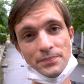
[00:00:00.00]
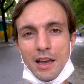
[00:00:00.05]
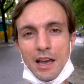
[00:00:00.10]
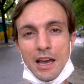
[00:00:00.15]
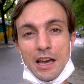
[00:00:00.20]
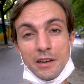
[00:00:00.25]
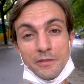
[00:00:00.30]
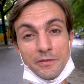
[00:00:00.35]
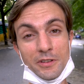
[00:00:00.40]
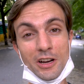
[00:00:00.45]

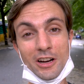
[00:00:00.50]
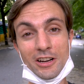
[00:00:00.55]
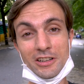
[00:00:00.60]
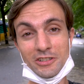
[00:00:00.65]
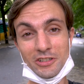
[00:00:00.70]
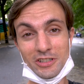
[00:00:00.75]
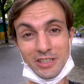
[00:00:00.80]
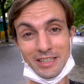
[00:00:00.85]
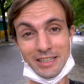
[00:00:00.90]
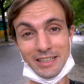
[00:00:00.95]
And if you are
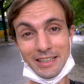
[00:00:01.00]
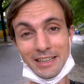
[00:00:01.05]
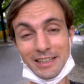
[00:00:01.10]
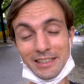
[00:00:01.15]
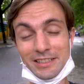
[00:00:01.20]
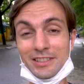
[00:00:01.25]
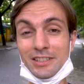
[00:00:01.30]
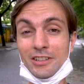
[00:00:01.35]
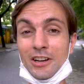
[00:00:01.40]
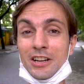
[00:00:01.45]
interested in getting
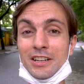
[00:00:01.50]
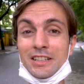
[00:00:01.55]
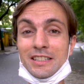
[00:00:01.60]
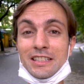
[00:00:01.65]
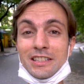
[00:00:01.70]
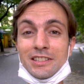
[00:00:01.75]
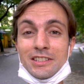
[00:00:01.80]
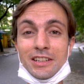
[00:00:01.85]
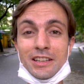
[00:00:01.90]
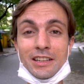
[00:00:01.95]
started
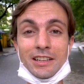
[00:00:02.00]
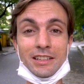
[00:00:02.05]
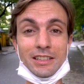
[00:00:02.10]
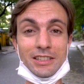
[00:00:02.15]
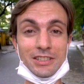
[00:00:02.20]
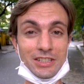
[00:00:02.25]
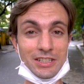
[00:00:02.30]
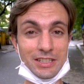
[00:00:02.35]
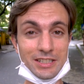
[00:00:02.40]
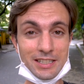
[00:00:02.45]
teaching
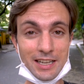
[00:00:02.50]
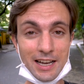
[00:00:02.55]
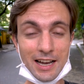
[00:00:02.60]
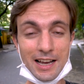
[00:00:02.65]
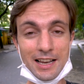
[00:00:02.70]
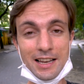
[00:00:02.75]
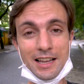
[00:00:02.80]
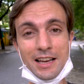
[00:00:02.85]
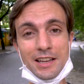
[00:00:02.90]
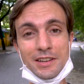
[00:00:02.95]
English in
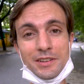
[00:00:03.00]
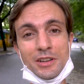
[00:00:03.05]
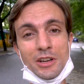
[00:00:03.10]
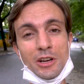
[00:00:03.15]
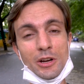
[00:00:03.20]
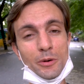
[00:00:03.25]
Thailand,